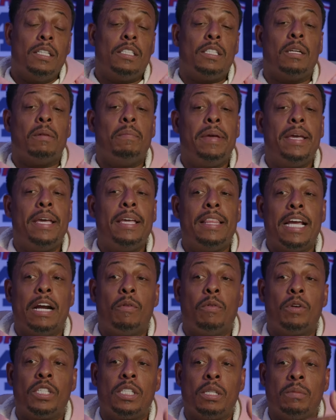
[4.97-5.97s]
to me,
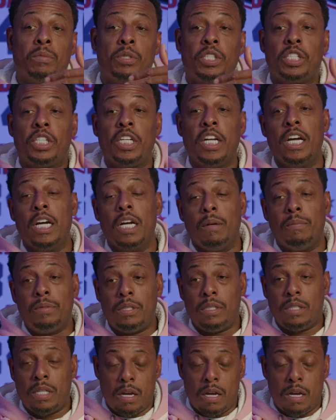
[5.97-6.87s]
there were some snubs.